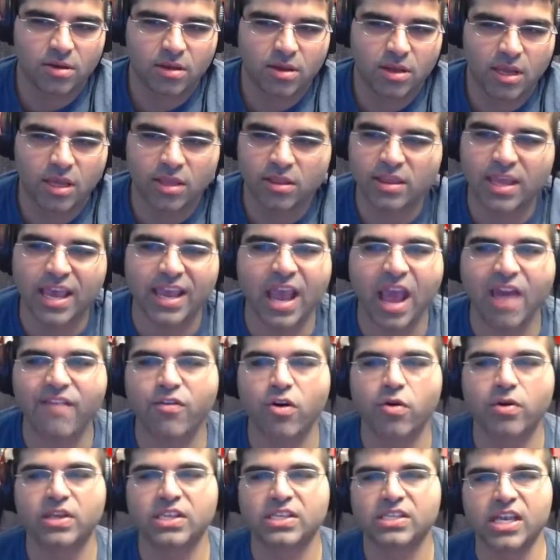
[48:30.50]
And like I've
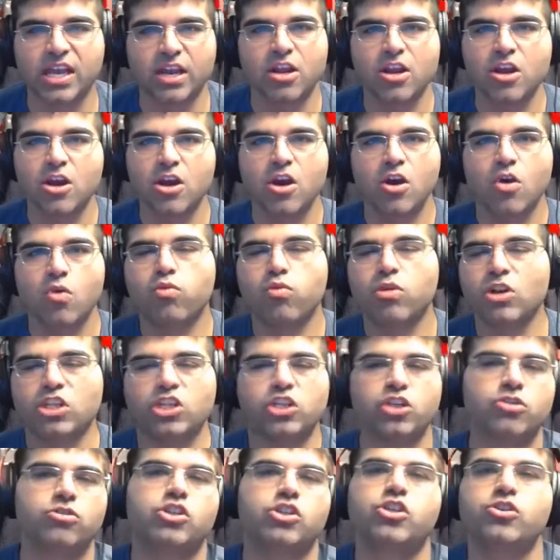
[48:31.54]
always said, what
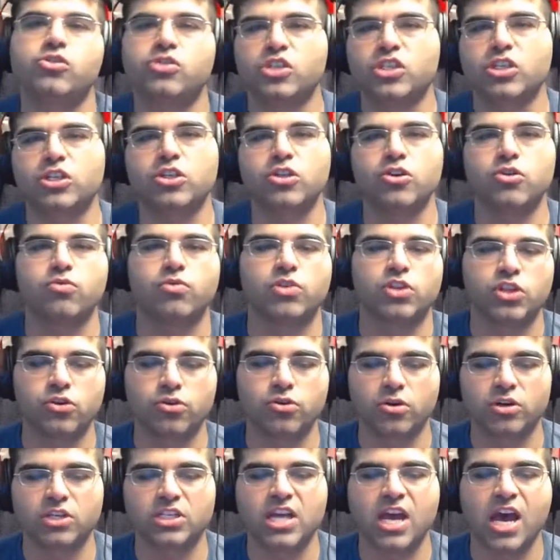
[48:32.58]
you choose to do with
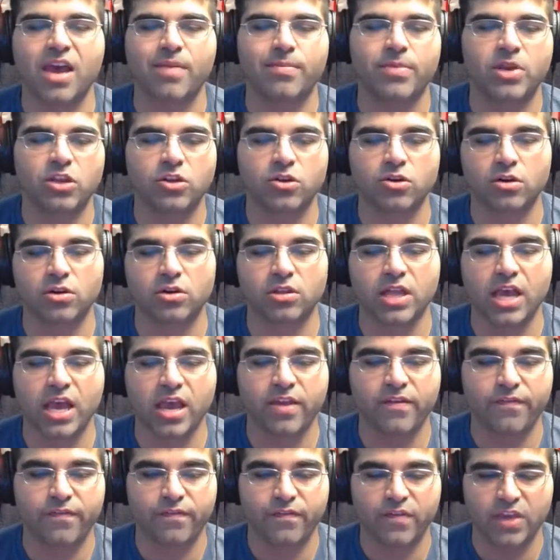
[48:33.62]
your time in your
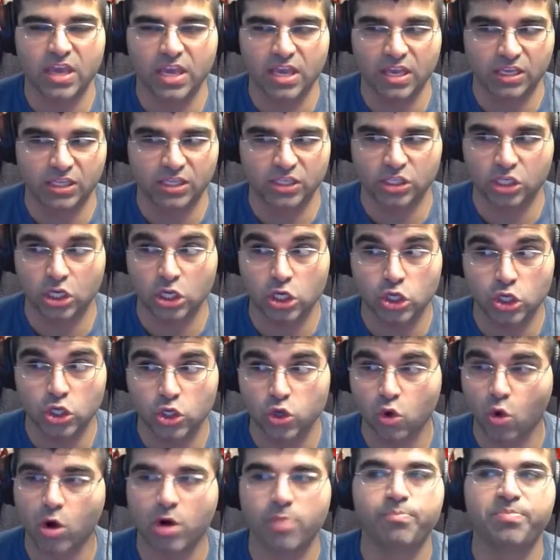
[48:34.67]
life is
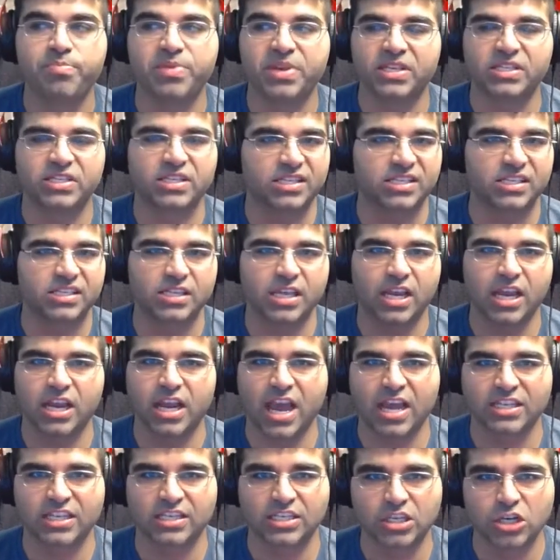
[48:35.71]
your business and
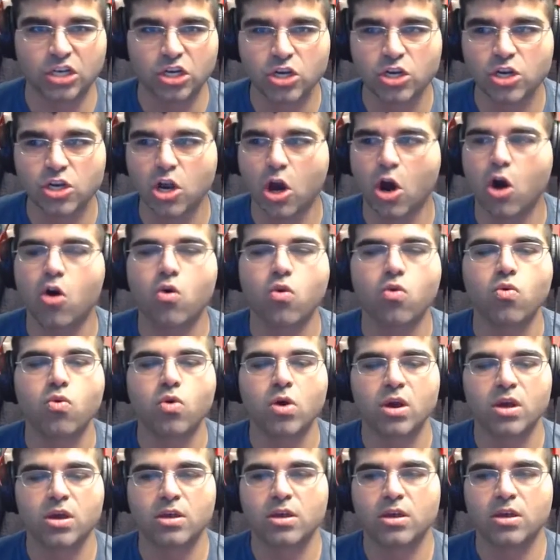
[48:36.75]
has no
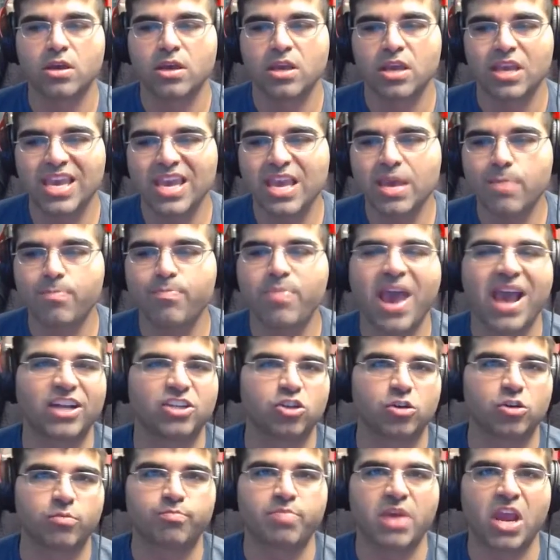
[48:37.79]

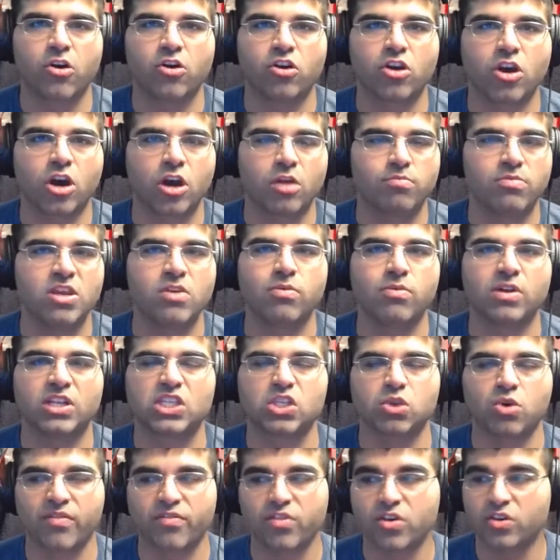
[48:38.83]
impact or bearing on me
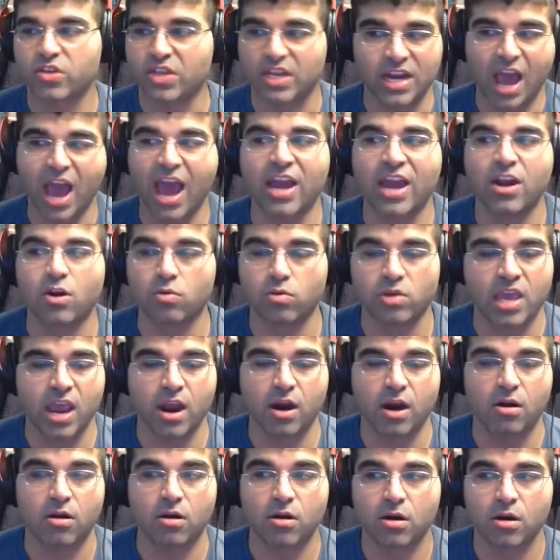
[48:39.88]
whatsoever, then I don't
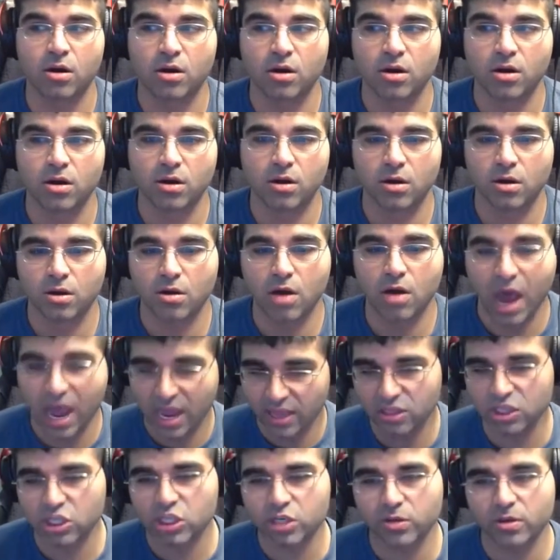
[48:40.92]
care.
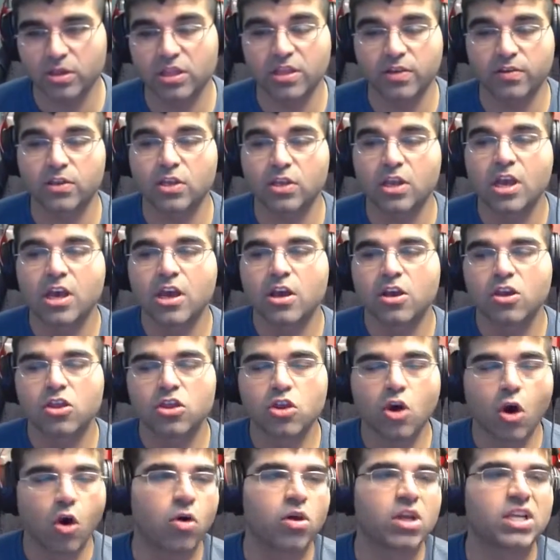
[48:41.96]
The
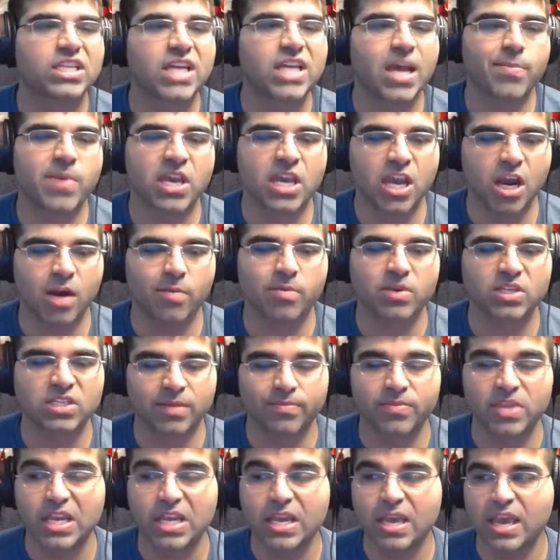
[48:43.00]
only time I care about
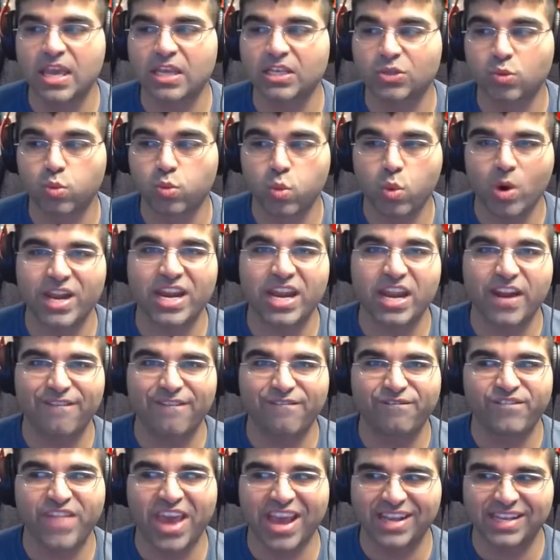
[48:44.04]
something is when it
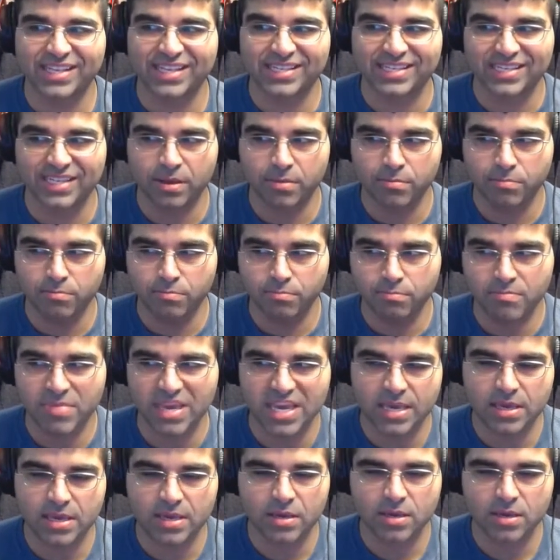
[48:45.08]
affects me.